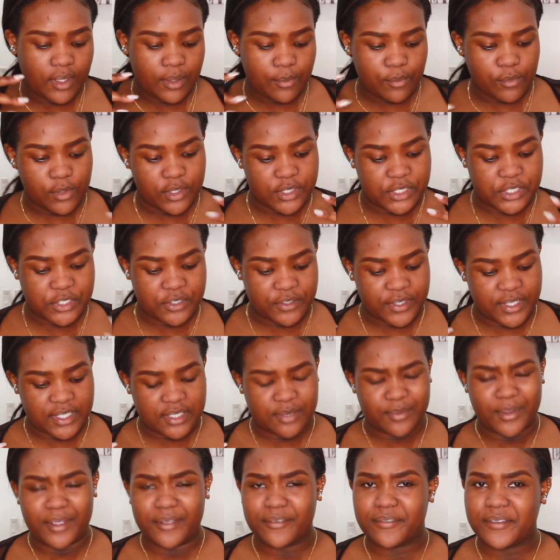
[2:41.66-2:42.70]

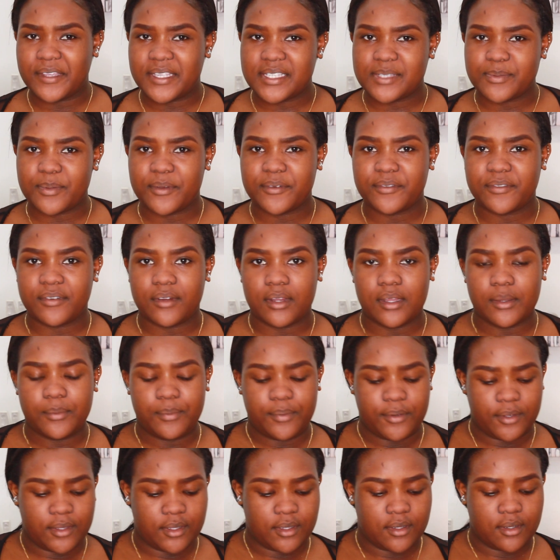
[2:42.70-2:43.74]
moisturize my face before I
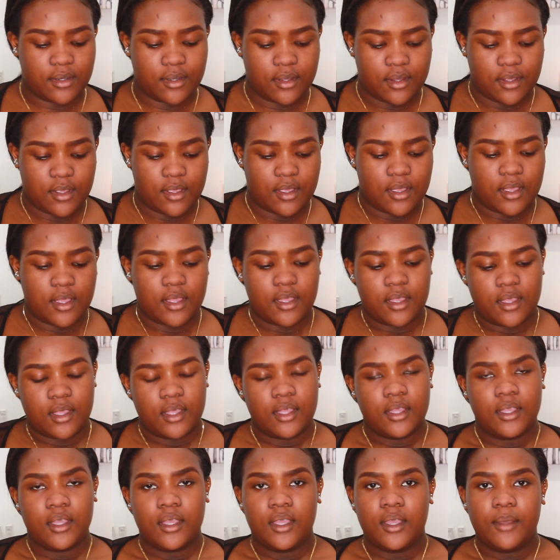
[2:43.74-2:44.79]
put
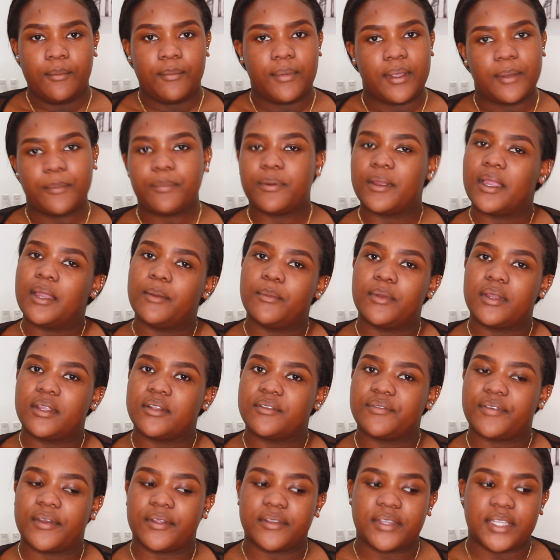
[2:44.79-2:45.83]
my primer
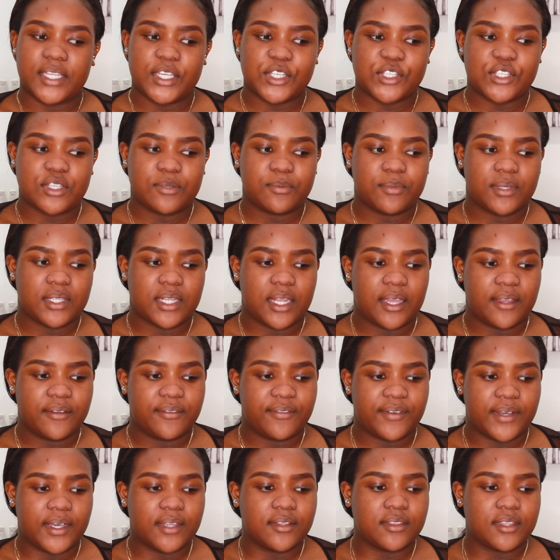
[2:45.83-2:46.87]
and foundation, but I
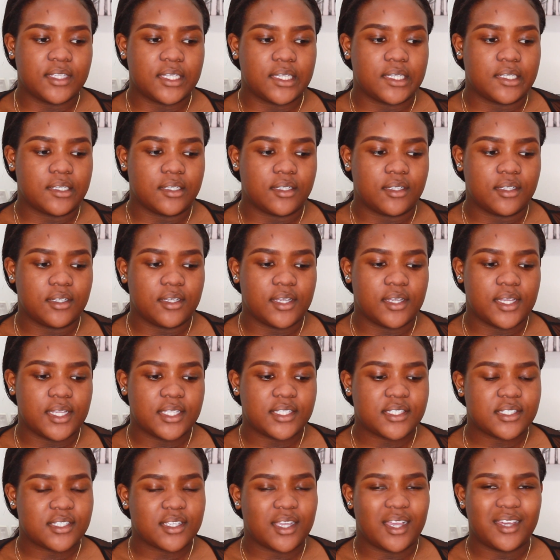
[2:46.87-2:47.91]
found that
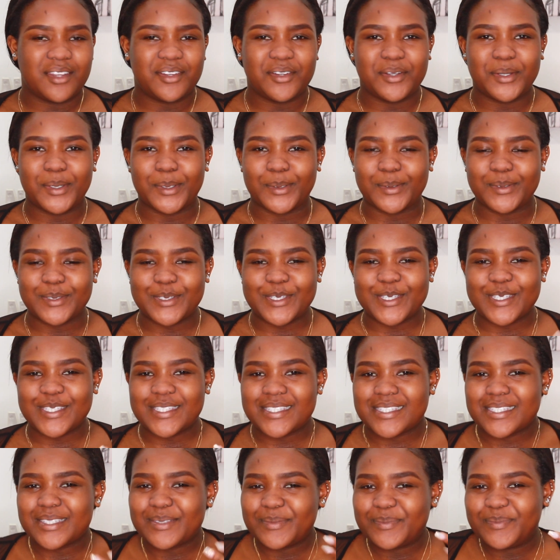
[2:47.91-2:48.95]
I don't know,
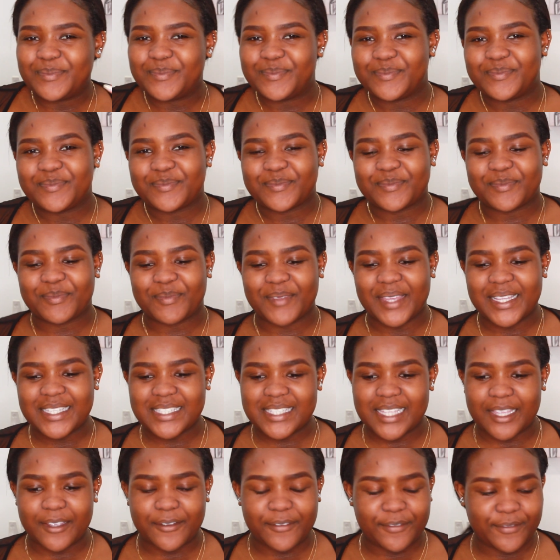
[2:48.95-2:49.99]
it's
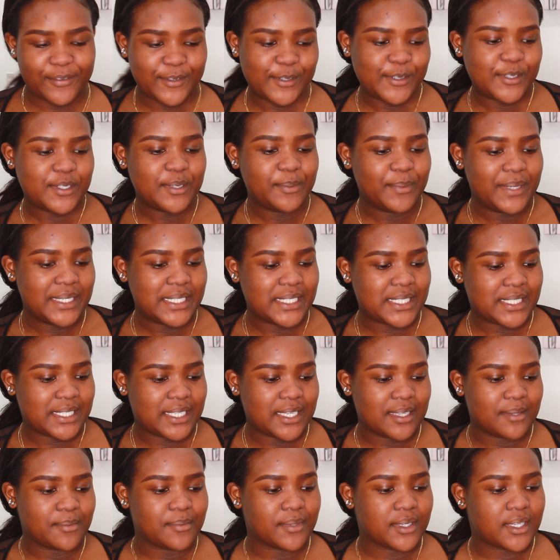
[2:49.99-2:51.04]
like food to my
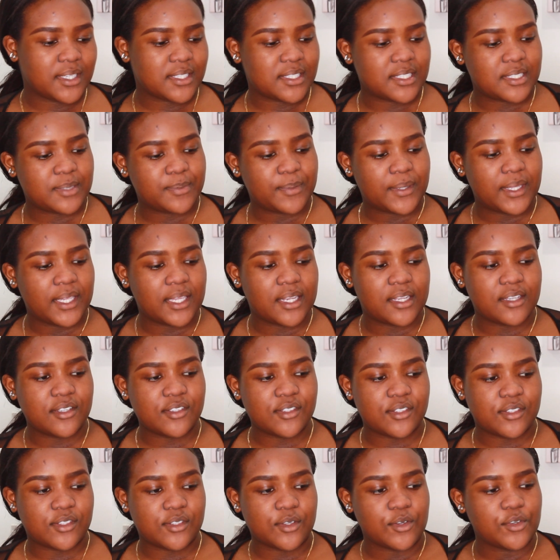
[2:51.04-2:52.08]
skin because it's been getting
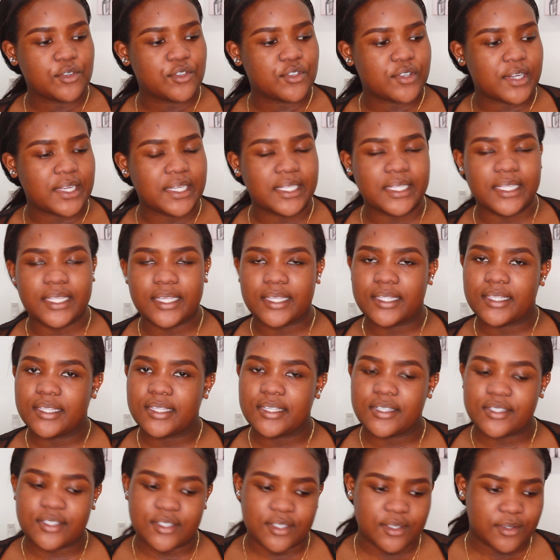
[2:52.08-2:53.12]
so dry
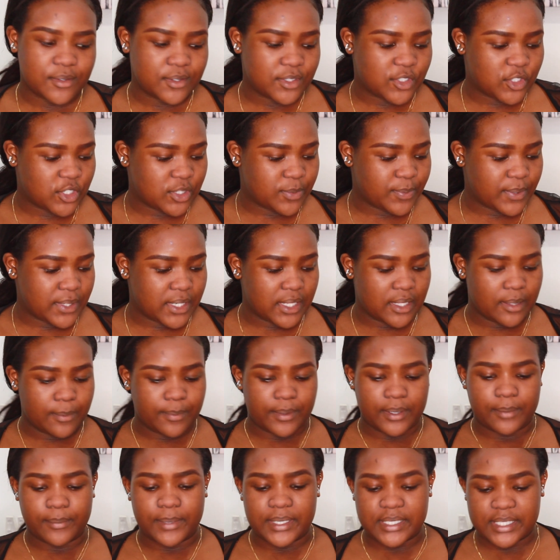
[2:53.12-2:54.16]
lately, so it's just been
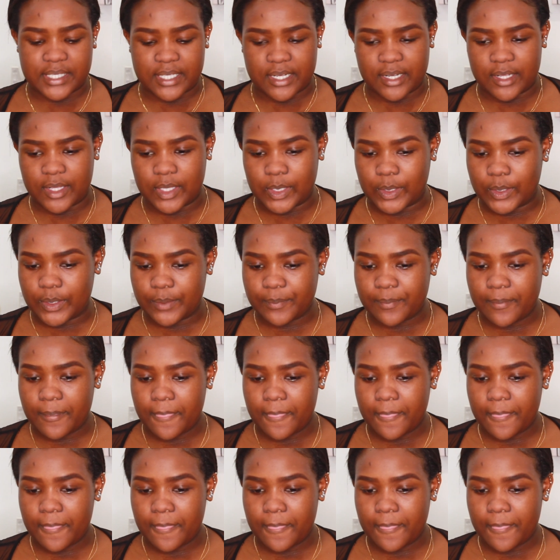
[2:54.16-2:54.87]
helping my skin a lot.